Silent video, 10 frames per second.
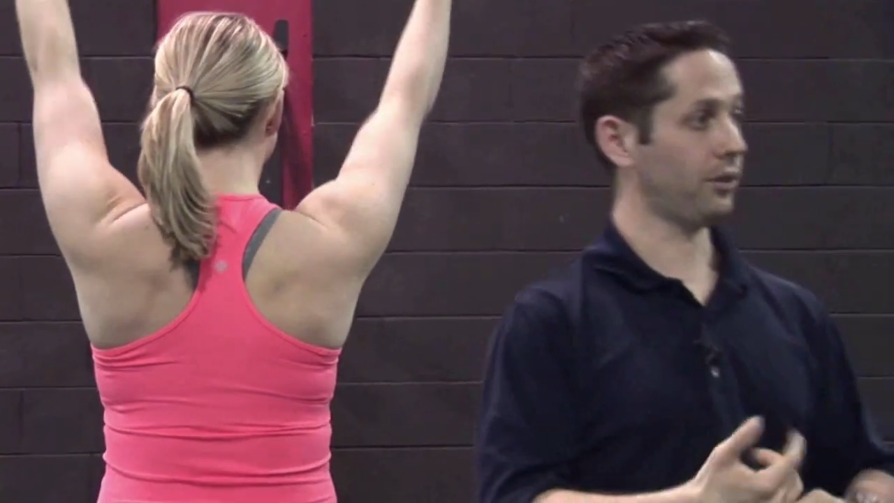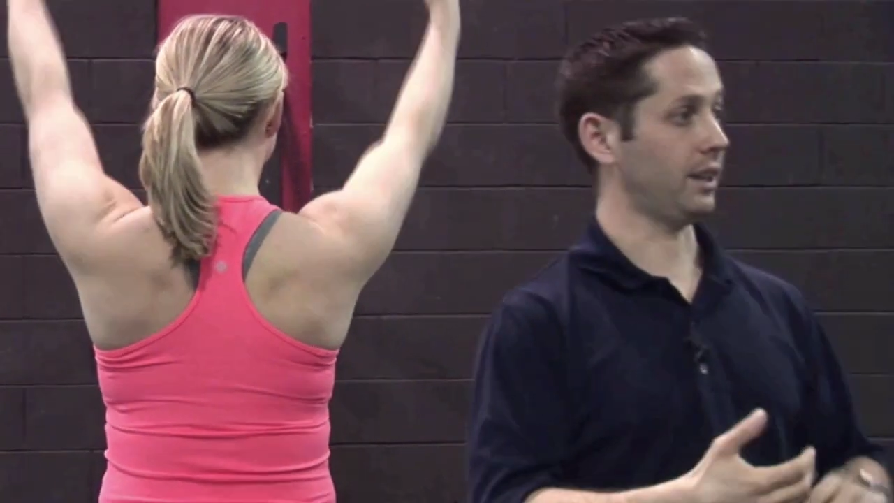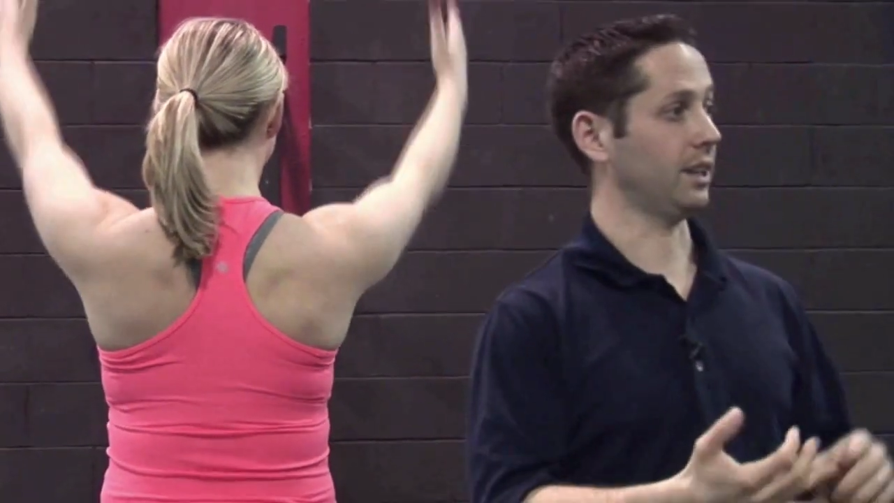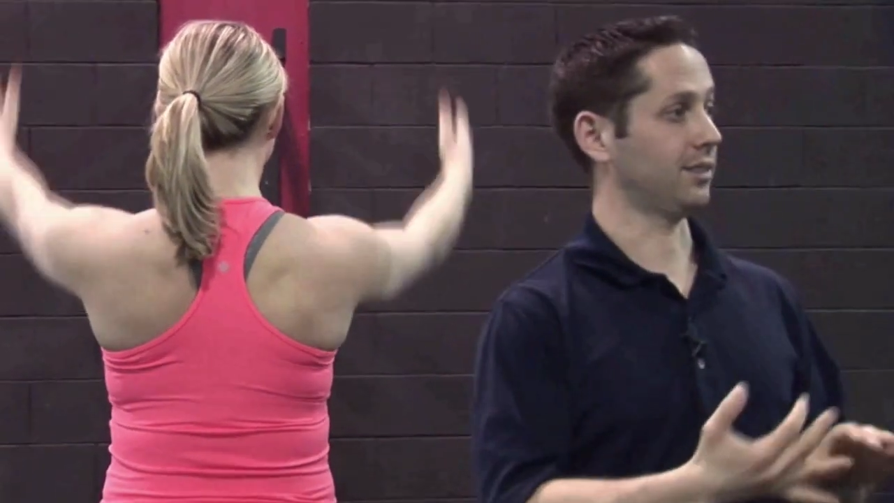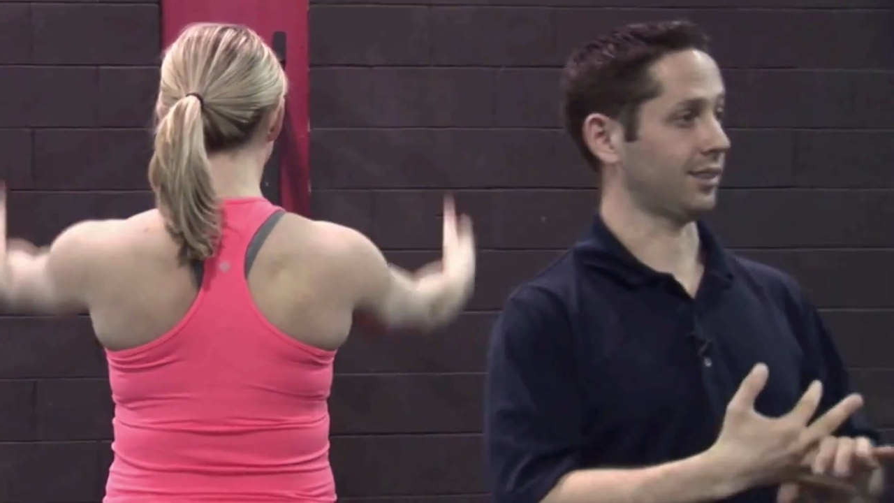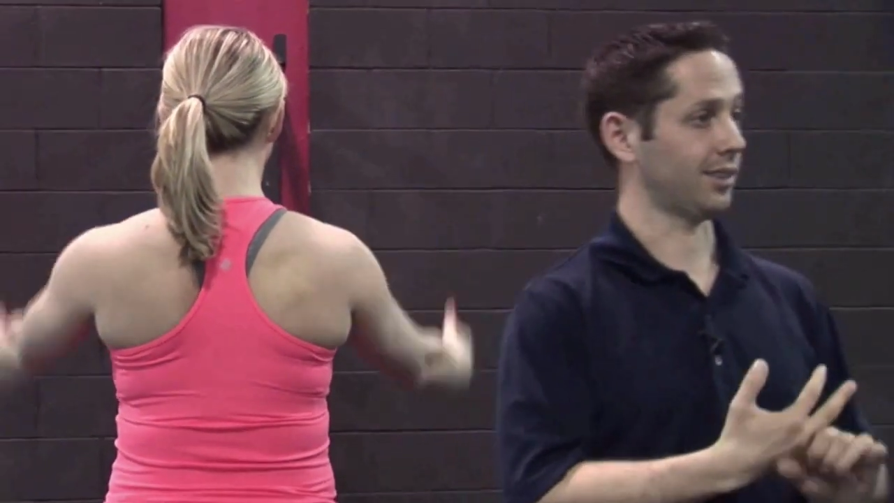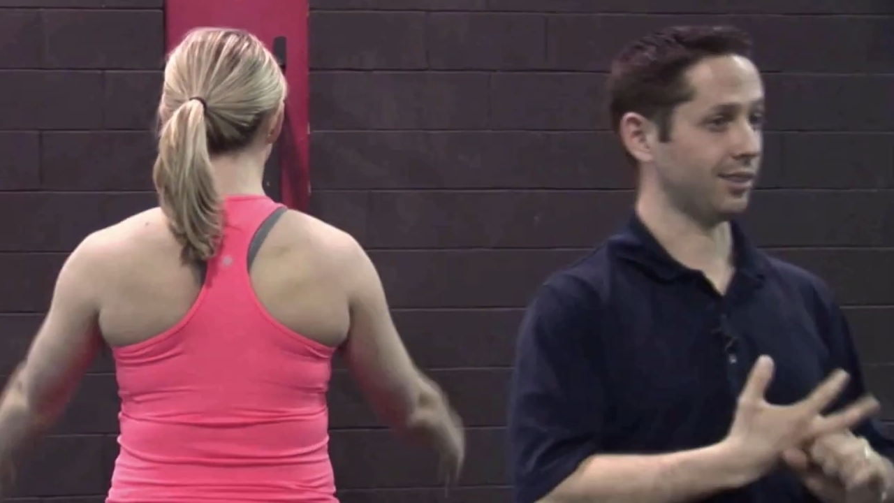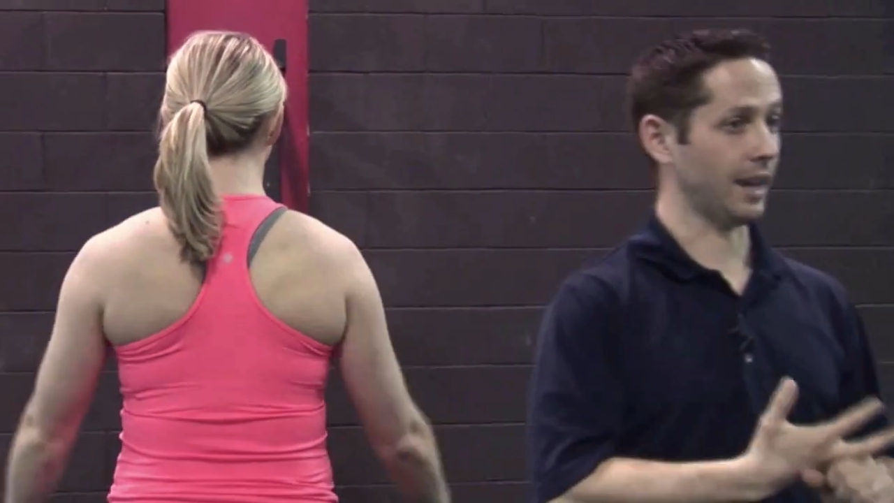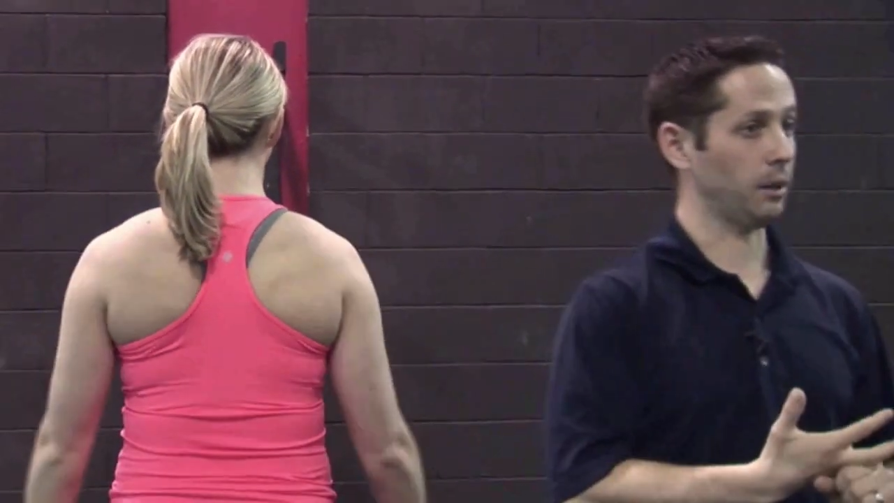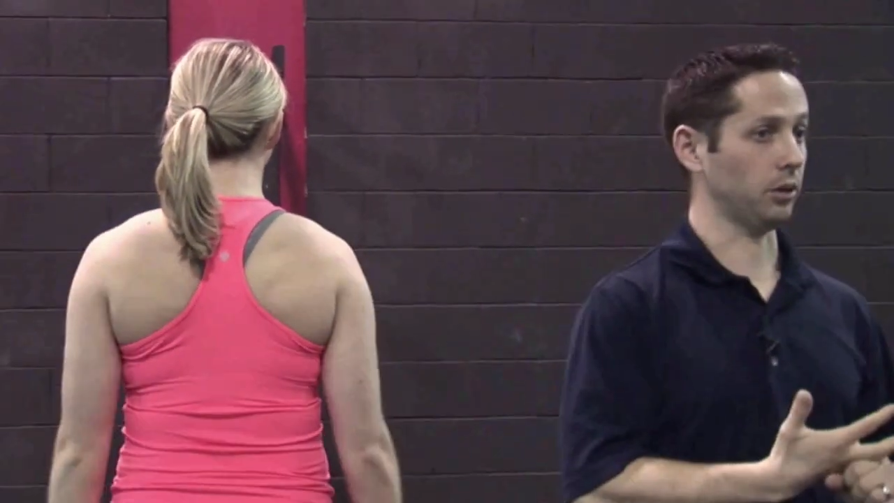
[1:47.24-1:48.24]
thing? Is this a
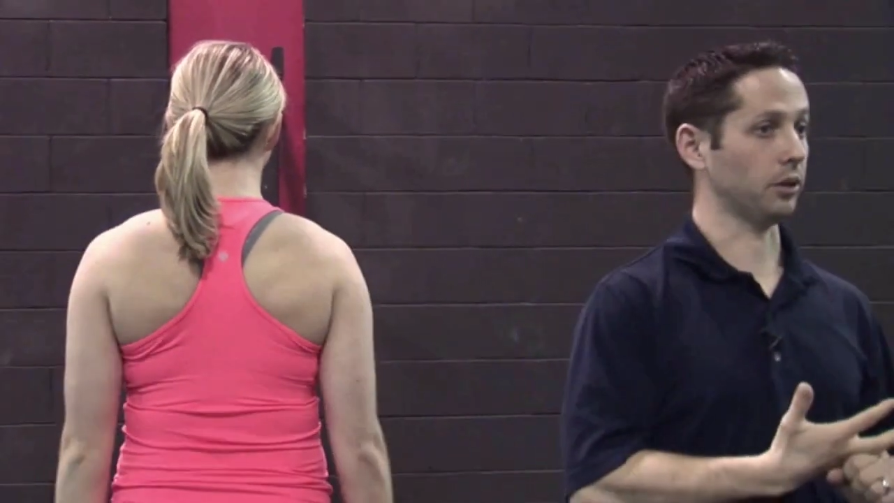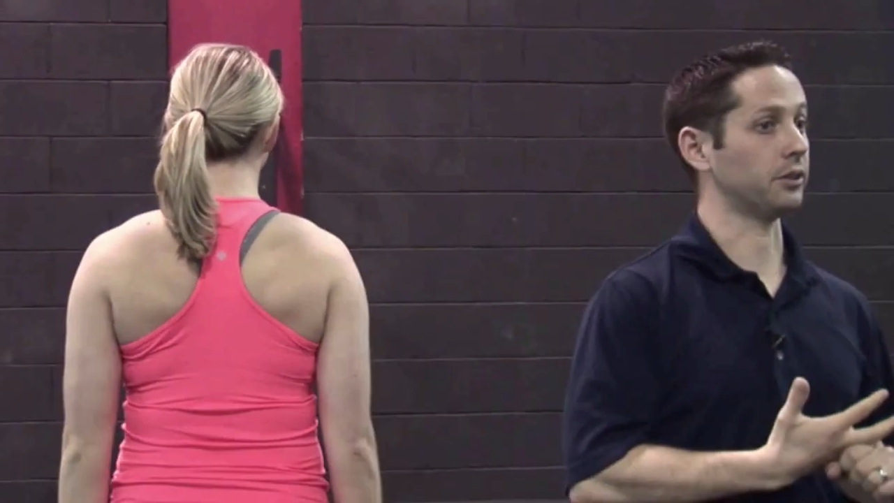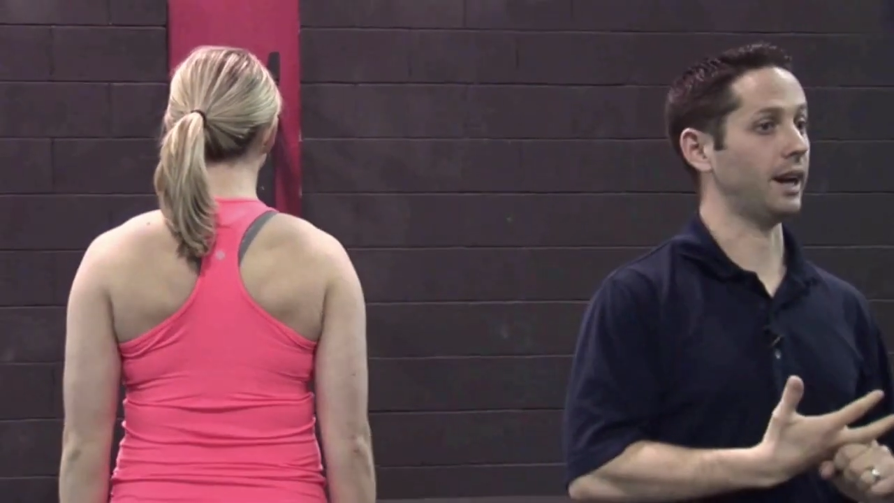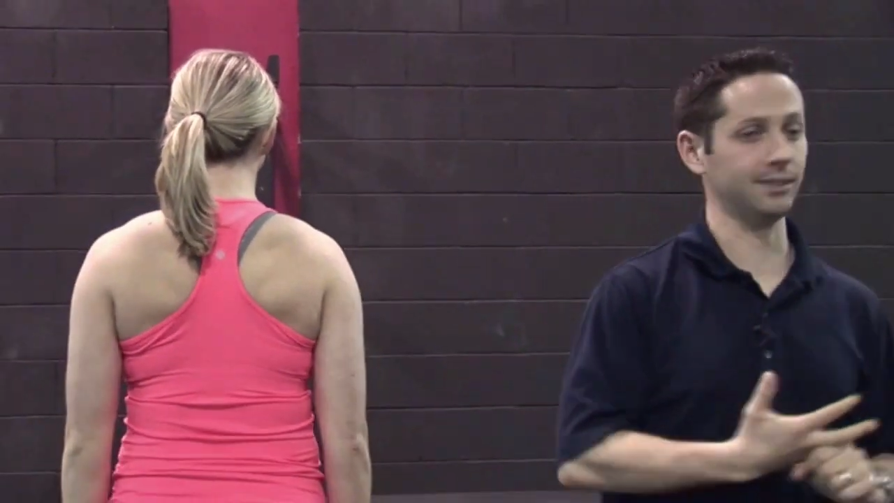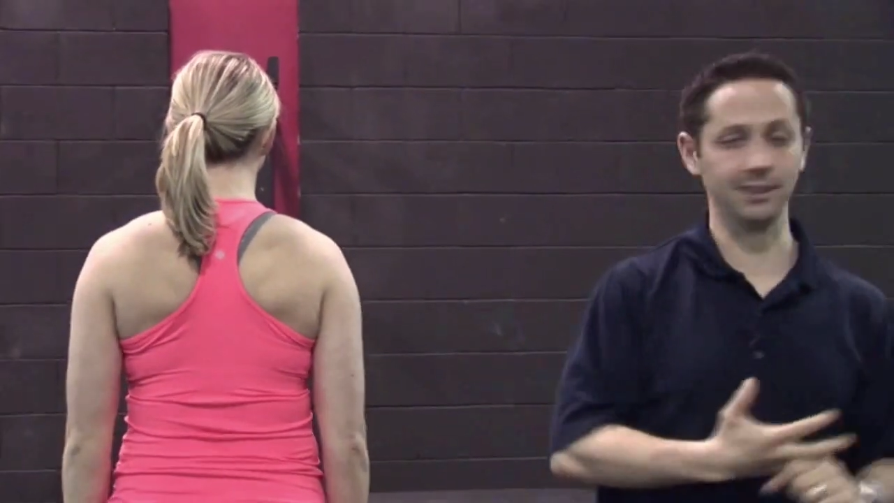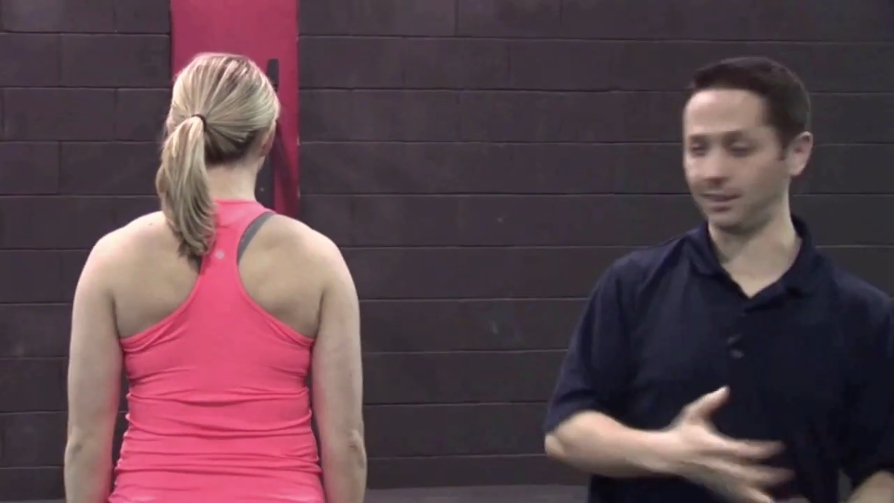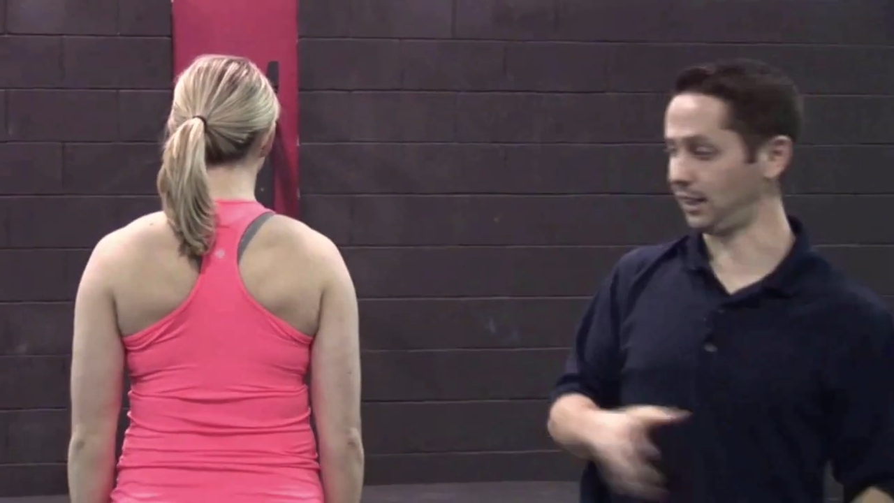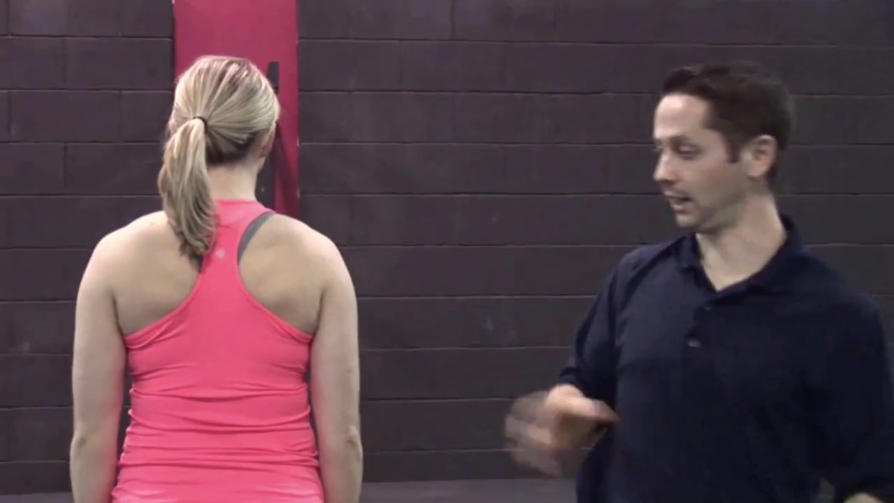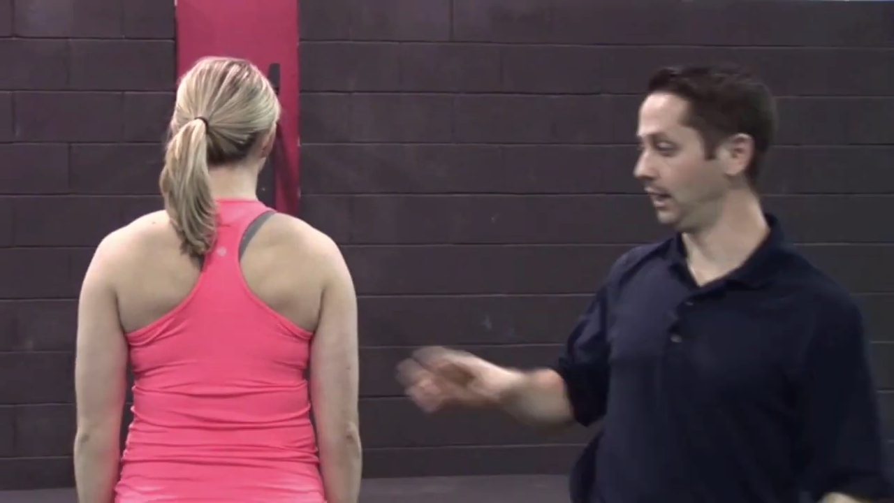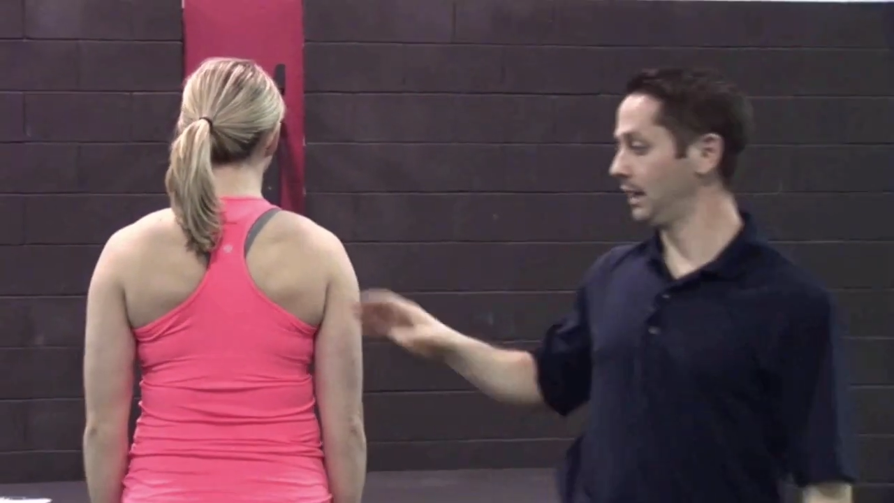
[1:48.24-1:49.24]
scapulothoracic
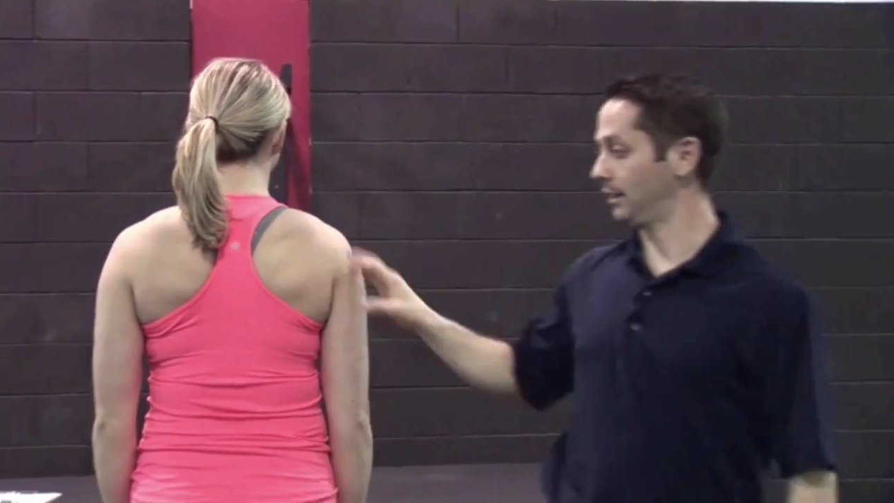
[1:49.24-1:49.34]
thing?